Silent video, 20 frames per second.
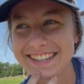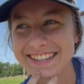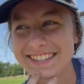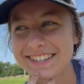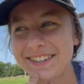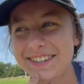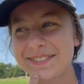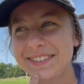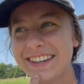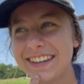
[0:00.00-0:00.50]

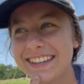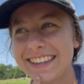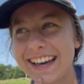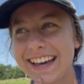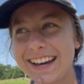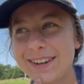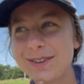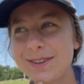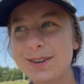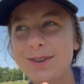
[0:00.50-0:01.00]
stuff like
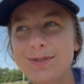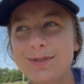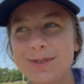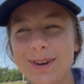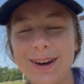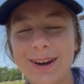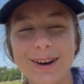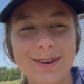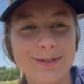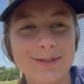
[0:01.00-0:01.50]
that. Or if you
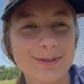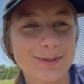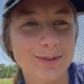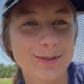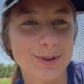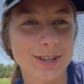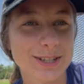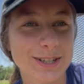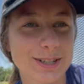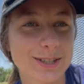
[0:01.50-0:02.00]
have
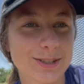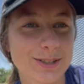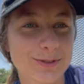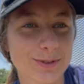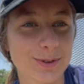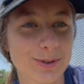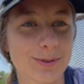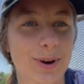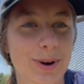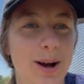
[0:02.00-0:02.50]
questions
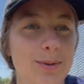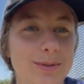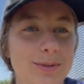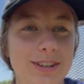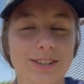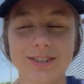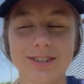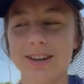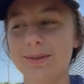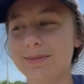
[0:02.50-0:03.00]
for
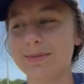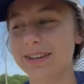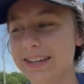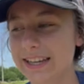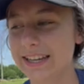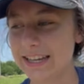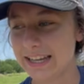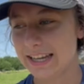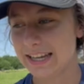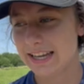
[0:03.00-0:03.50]
Robbie, Jamie,
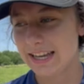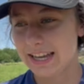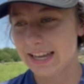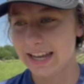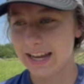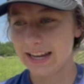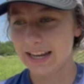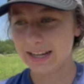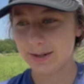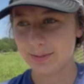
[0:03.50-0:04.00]

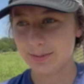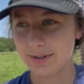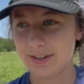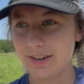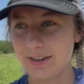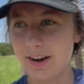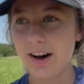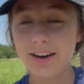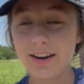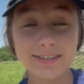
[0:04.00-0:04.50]

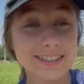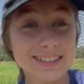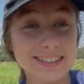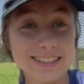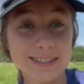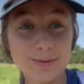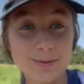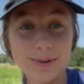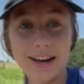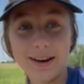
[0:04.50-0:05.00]
anyone.
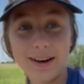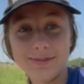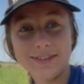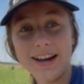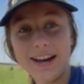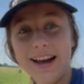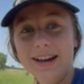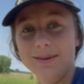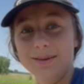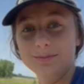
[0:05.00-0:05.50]
Obviously we have
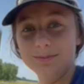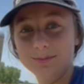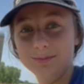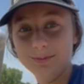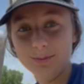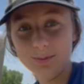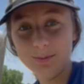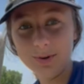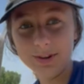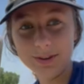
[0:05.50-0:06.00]
time
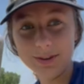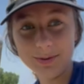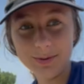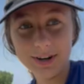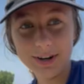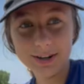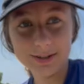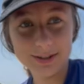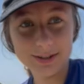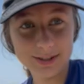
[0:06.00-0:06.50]
while the
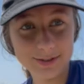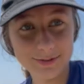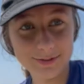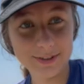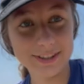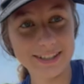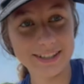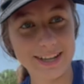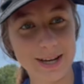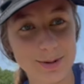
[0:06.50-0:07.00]
water is
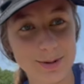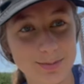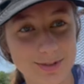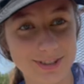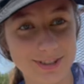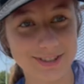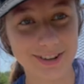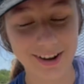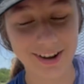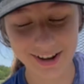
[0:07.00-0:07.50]
filling up
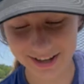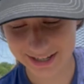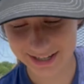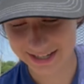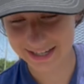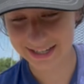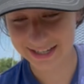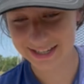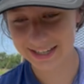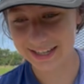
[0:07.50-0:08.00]
to talk
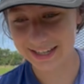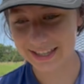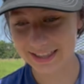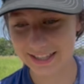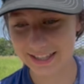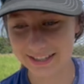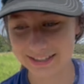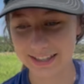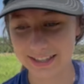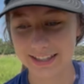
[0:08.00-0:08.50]
and
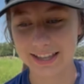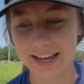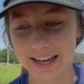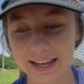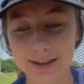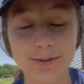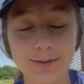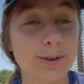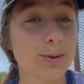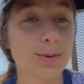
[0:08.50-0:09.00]
things like that.
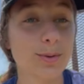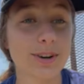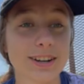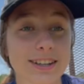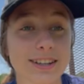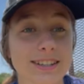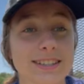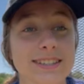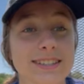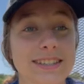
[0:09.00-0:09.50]
If you want
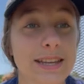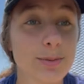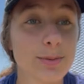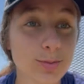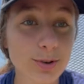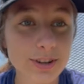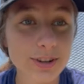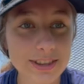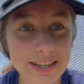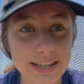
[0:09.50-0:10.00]
to see
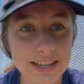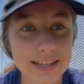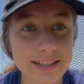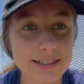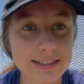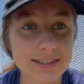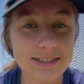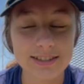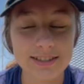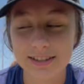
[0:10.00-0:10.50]
more
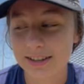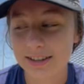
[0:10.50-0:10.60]
things,